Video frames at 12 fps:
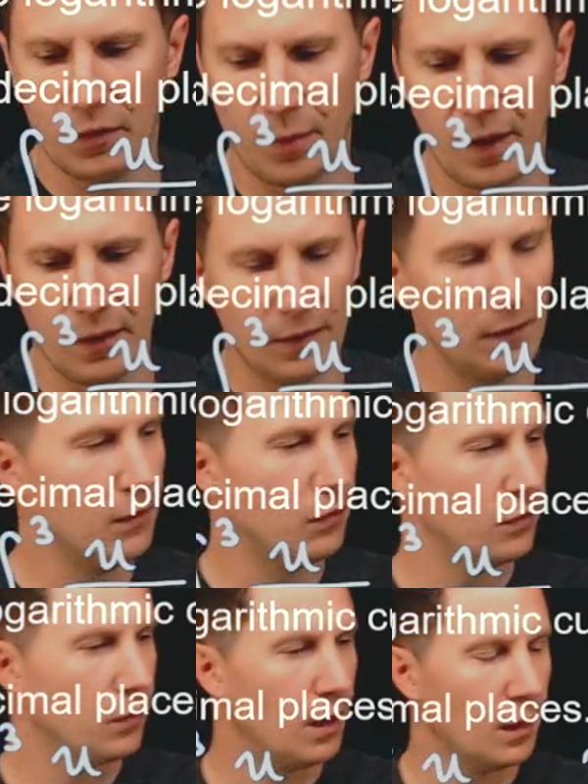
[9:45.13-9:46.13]
a bit,
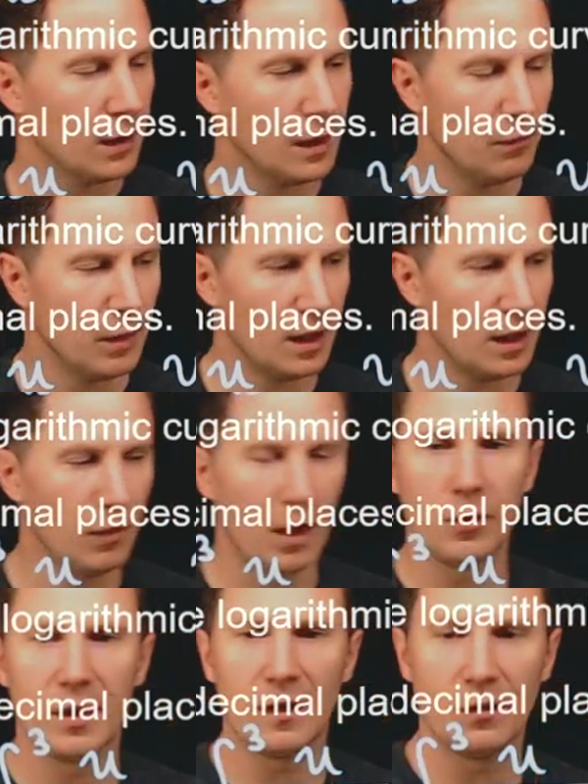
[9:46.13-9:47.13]
uh, can, we can
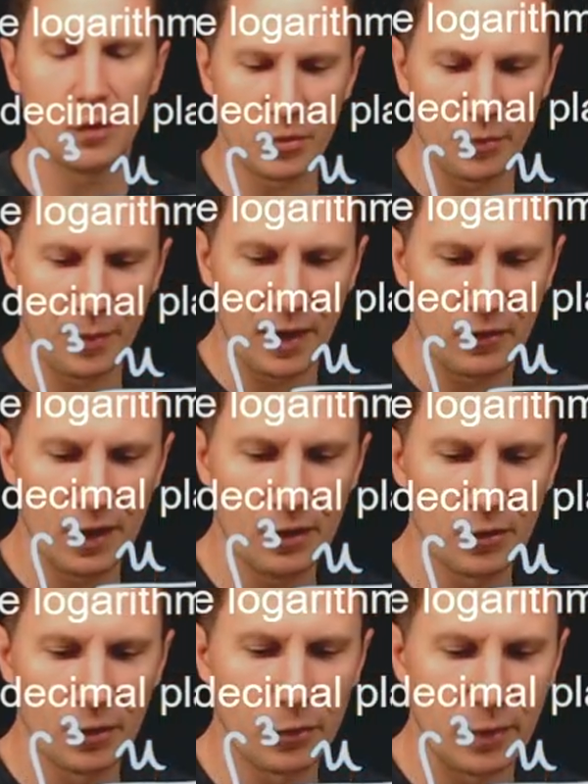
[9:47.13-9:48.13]
evaluate in terms of basic
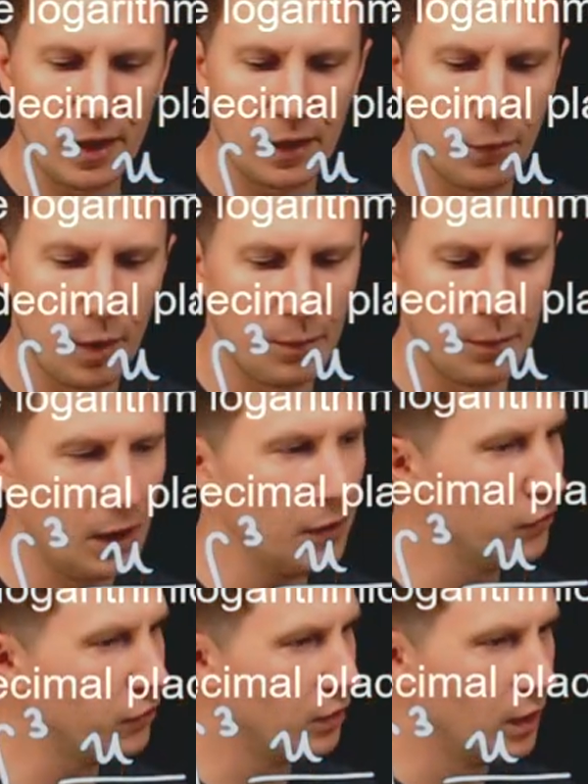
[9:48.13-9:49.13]
integrals. We get 1
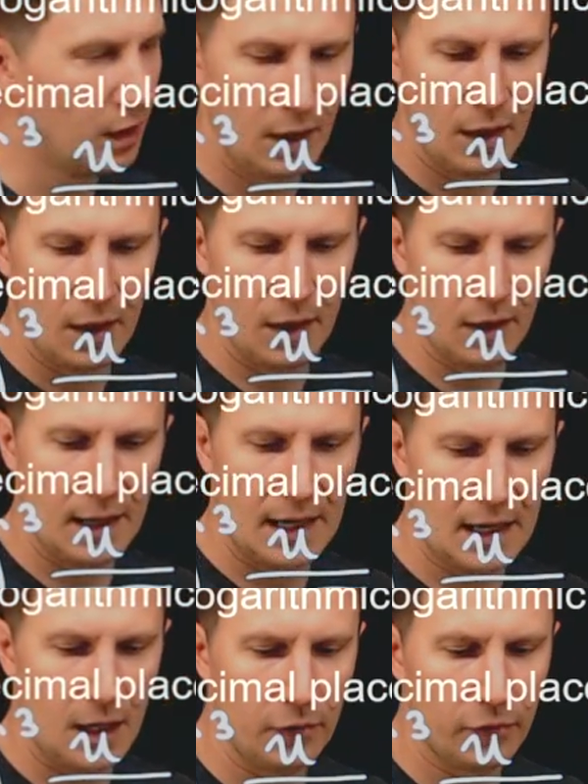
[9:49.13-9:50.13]
plus a
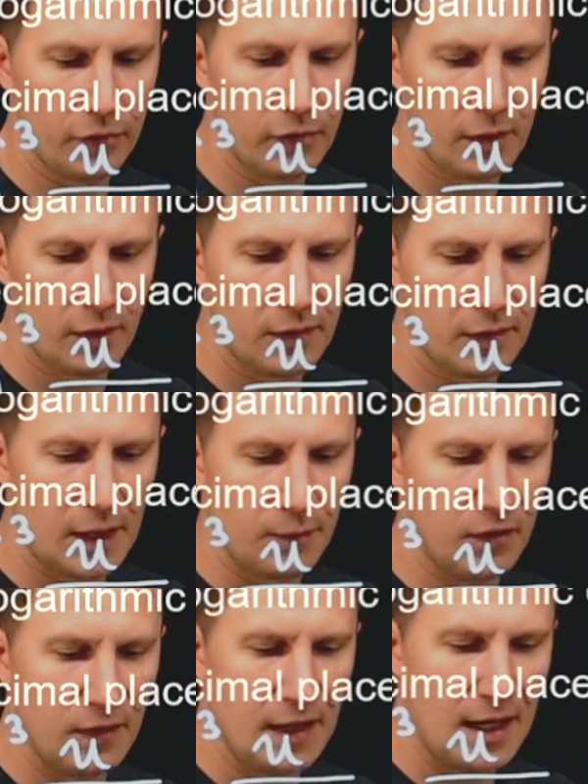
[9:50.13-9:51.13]
half times
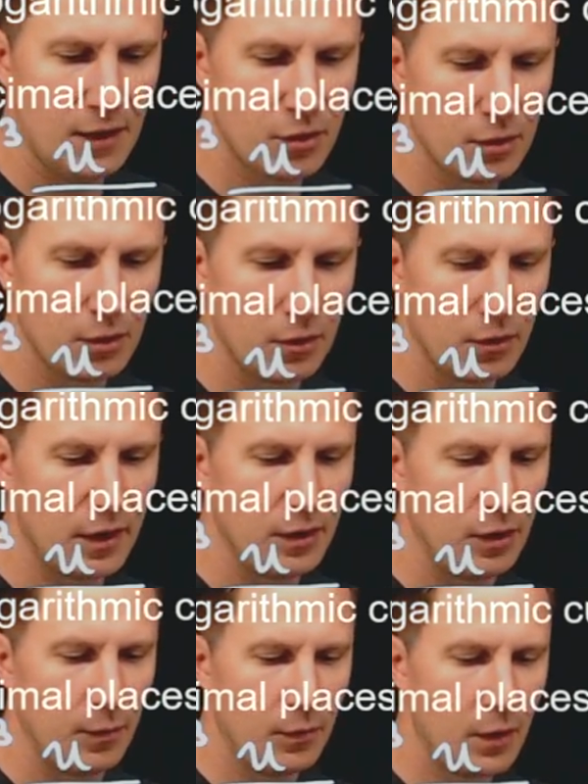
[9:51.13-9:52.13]
the natural
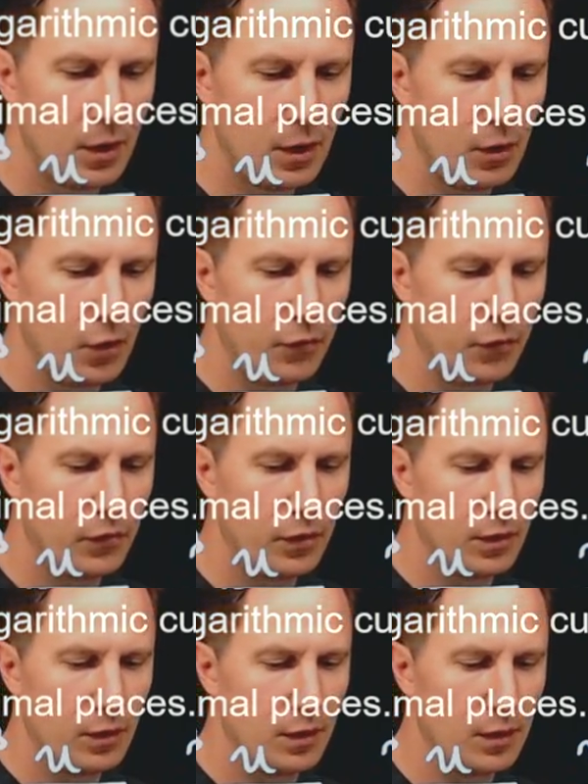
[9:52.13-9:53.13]
logarithm of
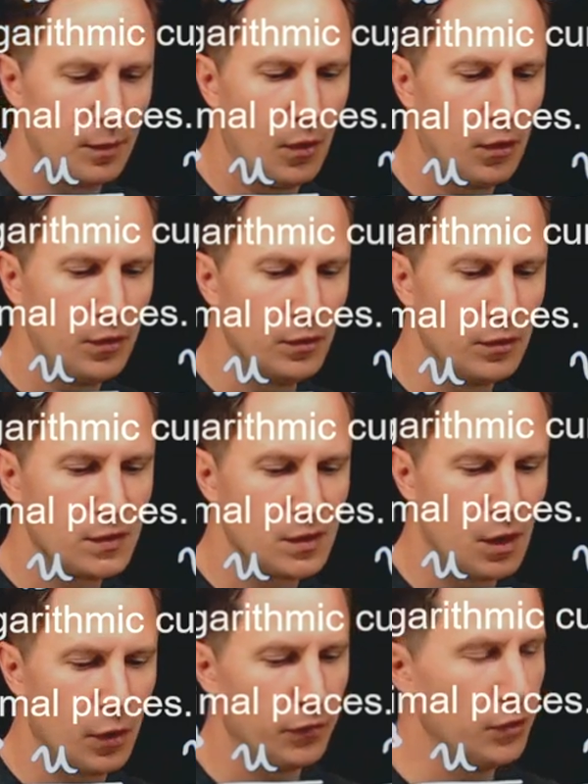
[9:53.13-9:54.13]
the modulus
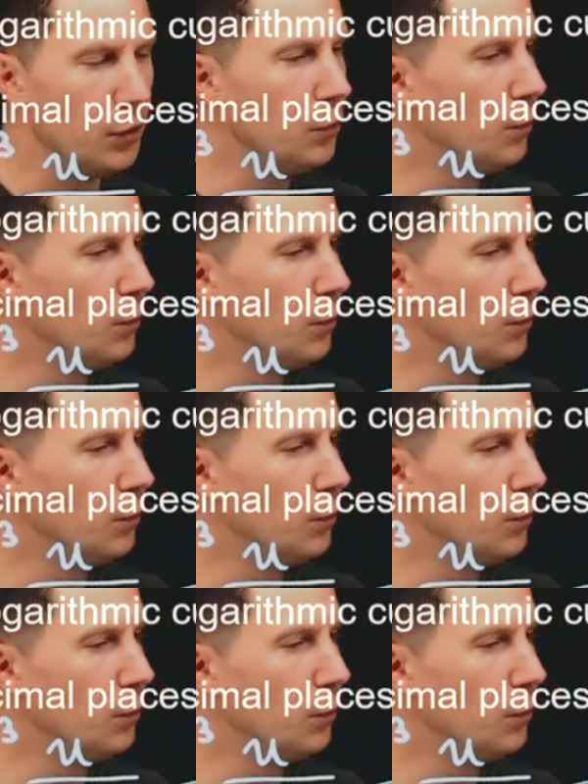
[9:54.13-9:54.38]
of u